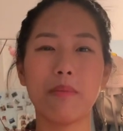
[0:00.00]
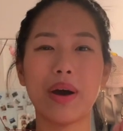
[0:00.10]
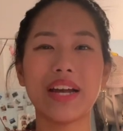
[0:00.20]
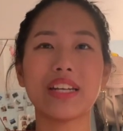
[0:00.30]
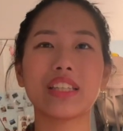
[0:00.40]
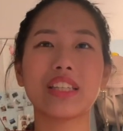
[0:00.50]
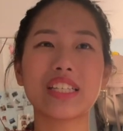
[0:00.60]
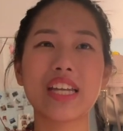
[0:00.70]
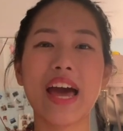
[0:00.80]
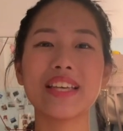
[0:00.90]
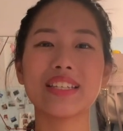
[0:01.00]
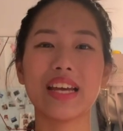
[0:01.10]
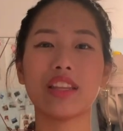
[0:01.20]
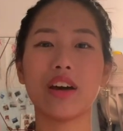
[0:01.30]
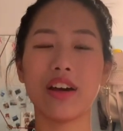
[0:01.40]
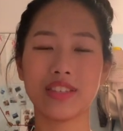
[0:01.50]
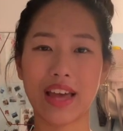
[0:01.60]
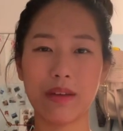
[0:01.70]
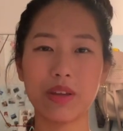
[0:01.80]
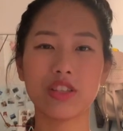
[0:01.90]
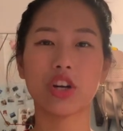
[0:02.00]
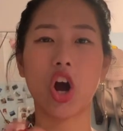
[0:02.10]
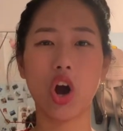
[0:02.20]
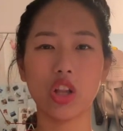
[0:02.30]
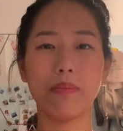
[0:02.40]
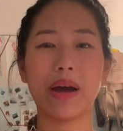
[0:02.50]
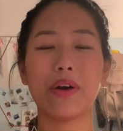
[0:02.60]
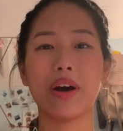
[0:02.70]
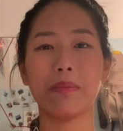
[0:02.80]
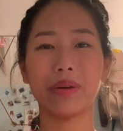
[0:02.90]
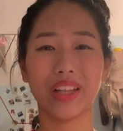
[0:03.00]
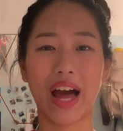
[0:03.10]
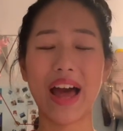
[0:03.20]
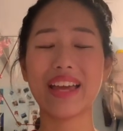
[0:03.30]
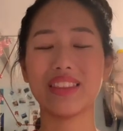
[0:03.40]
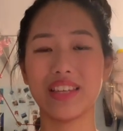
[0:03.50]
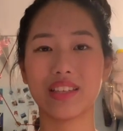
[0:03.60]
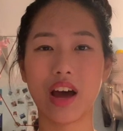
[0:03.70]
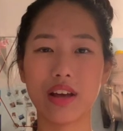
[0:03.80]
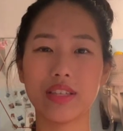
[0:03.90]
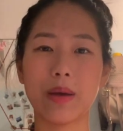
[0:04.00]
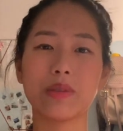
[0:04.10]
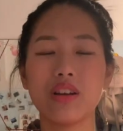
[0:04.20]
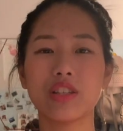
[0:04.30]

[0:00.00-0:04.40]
but the tests and the assignments are all about applying these concepts.